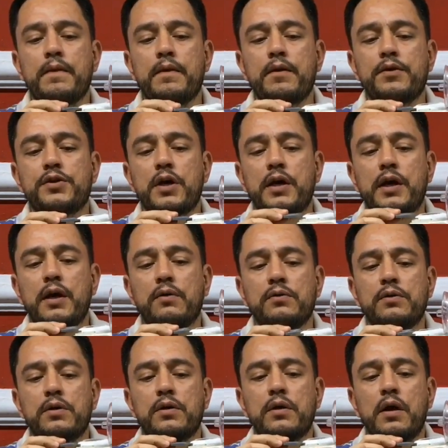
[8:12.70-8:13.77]
check it out.
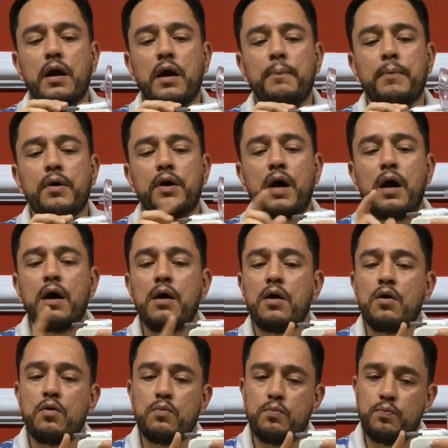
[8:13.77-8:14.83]
I'm gonna
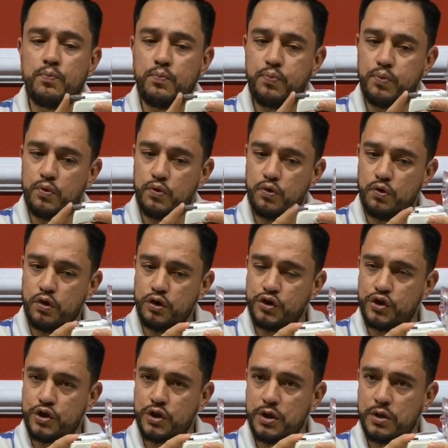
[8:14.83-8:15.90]

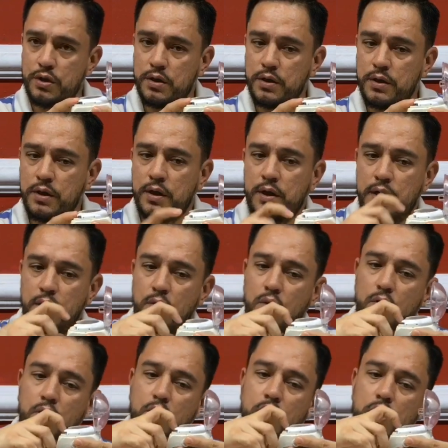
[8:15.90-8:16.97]
push
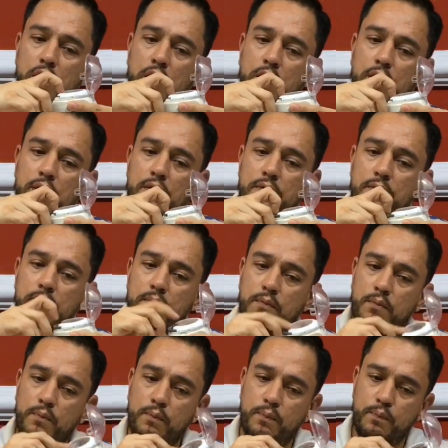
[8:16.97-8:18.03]
or
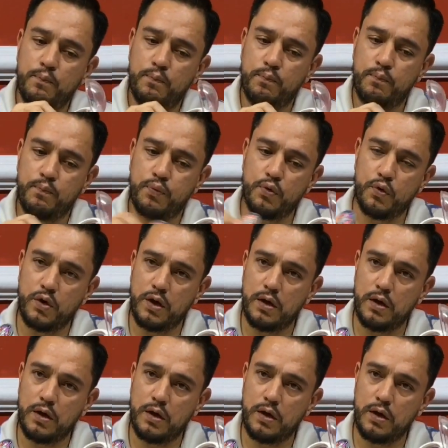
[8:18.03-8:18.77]
pull.